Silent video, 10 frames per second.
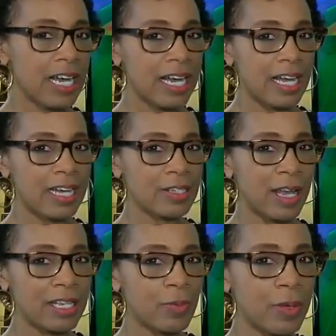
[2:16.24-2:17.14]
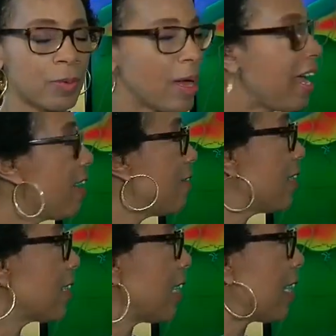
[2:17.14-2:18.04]
uh, as we will have
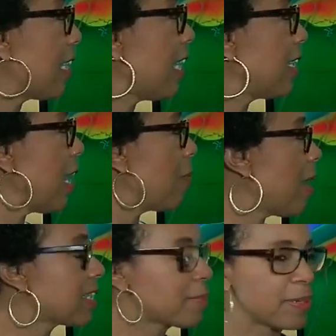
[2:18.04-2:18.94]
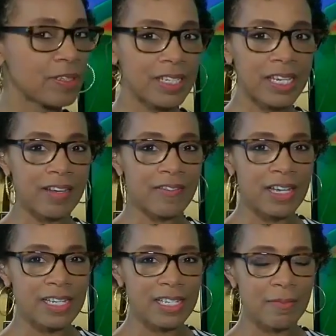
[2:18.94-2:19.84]
uh, again that possibility of
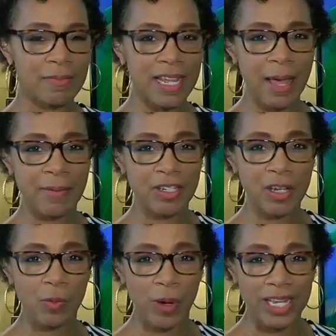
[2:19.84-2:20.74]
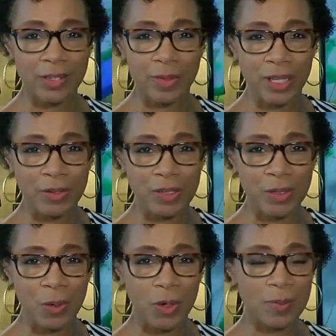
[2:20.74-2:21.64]
some damaging winds with those
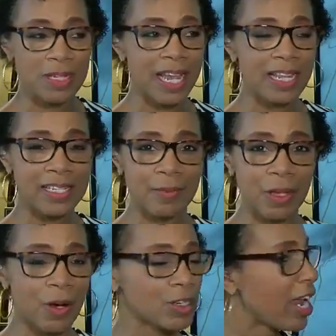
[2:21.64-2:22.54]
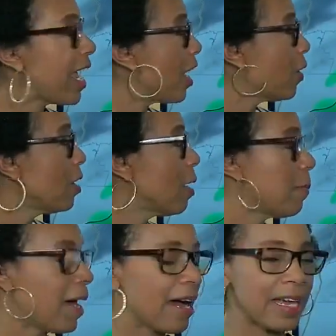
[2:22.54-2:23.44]
storms and some large hail.
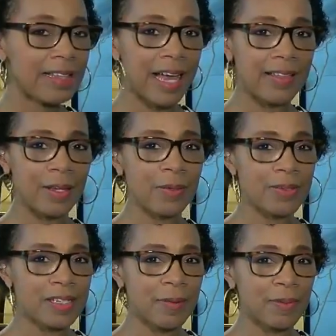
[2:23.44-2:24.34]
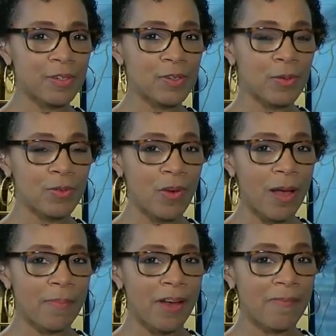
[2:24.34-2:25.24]
Behind that though though those temperatures will
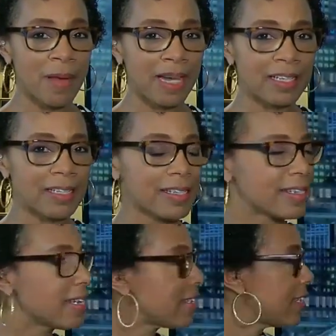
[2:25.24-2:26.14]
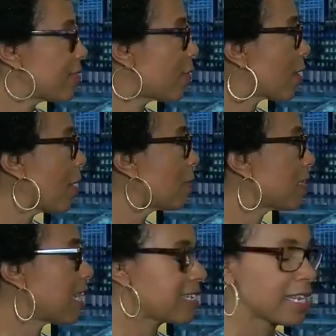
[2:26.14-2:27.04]
drop off back into the 60s for a couple
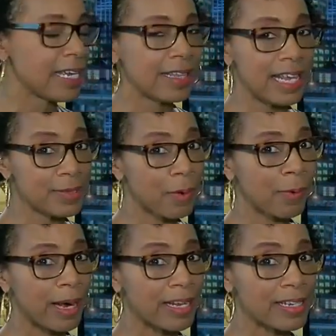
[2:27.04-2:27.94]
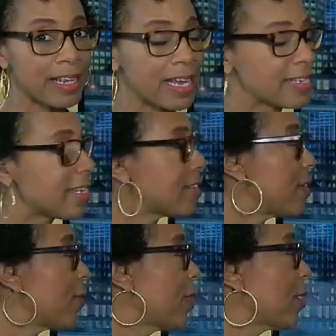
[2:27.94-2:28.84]
days. That's where we're at tonight,
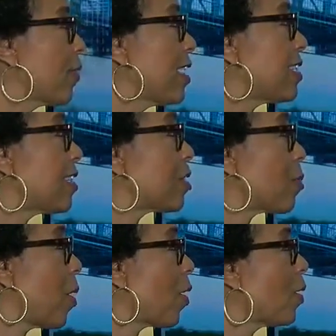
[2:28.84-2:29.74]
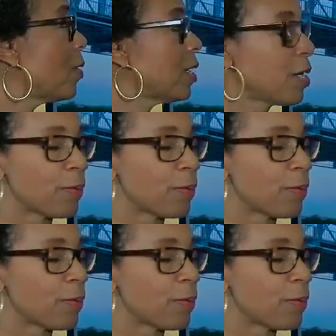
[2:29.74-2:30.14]
63 degrees, and tomorrow